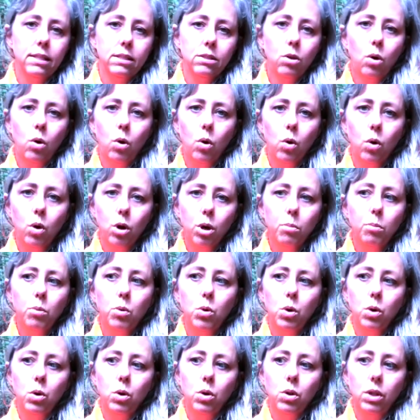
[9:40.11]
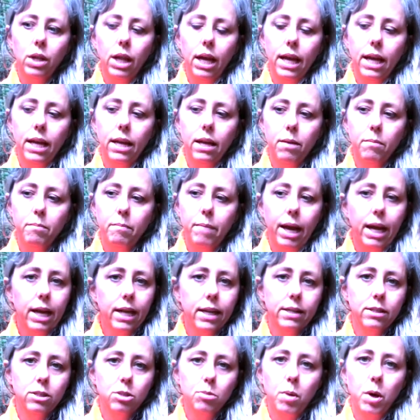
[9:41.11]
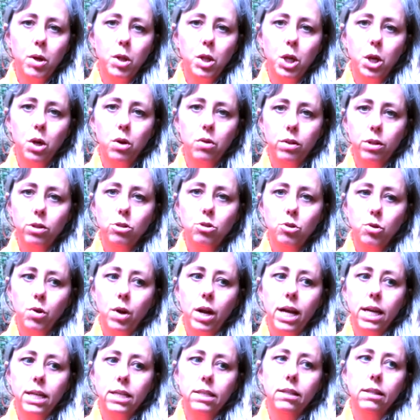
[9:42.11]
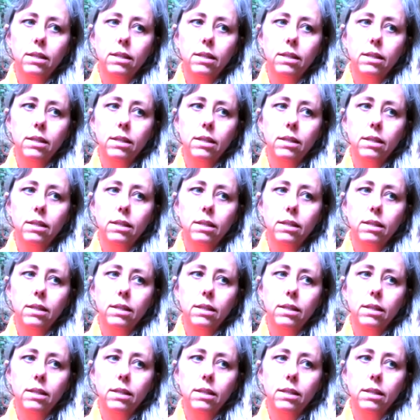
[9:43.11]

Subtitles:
horrible like mechanism on the earth that's trying to,